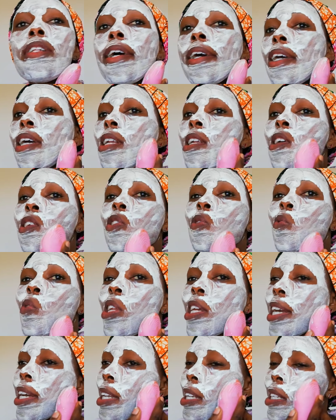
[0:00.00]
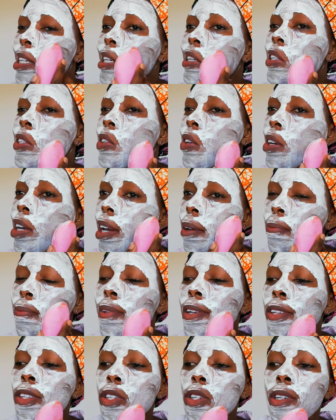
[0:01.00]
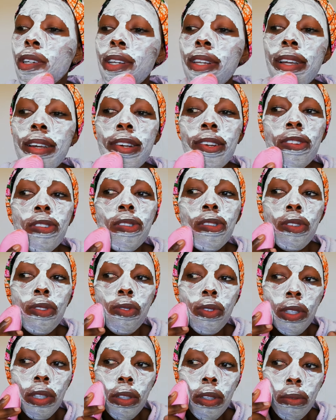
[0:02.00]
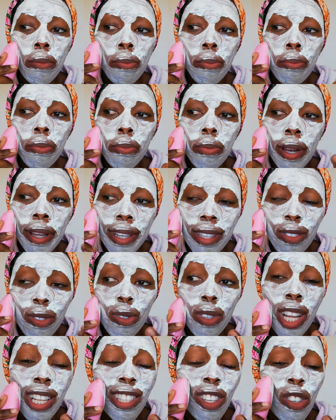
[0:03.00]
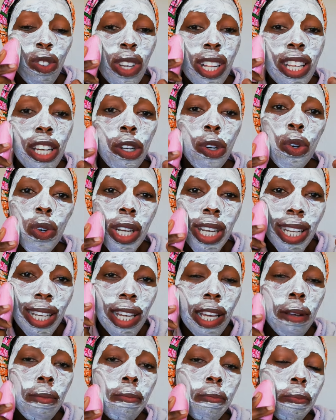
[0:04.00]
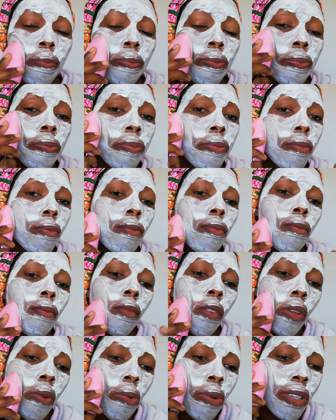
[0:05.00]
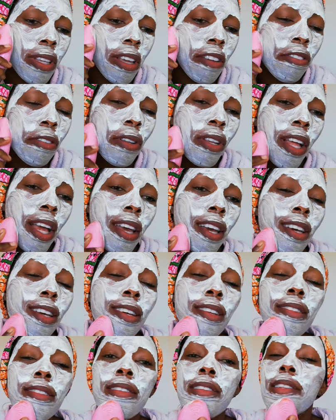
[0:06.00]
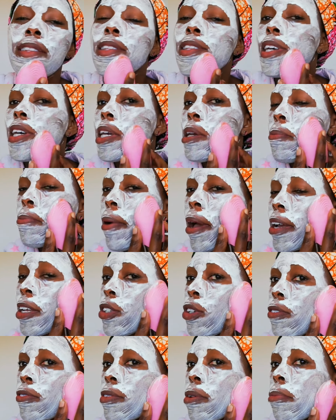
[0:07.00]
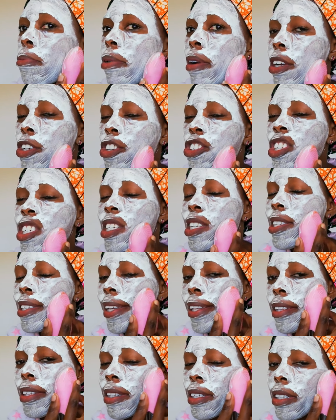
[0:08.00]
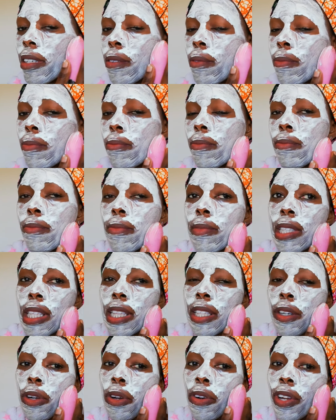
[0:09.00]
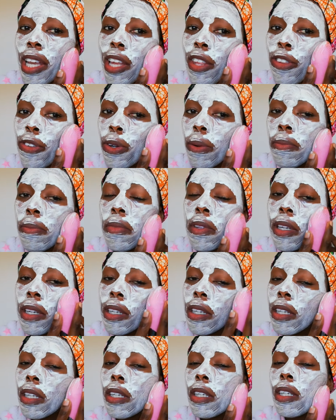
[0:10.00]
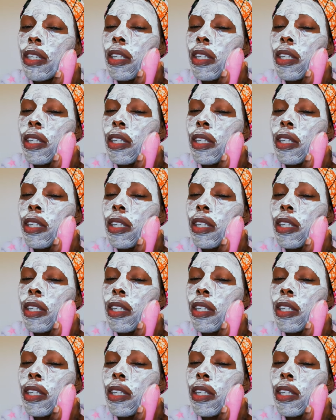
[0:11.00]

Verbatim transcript: like an exfoliating scrub that's got like real, like that's really grainy. Because I feel like the impact of the brushes and the and the grains from the